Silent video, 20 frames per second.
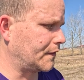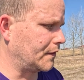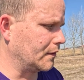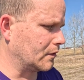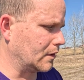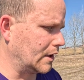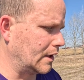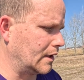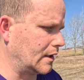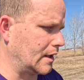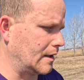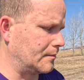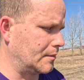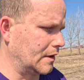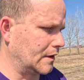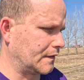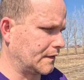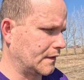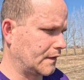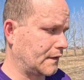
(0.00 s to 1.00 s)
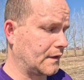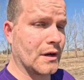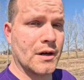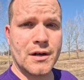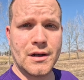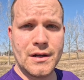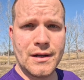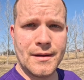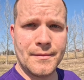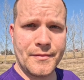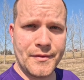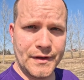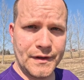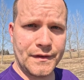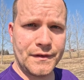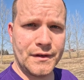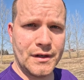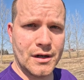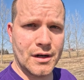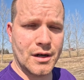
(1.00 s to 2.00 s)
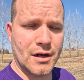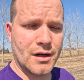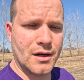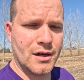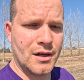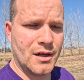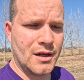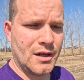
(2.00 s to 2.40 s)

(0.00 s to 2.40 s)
to get a business started up this year,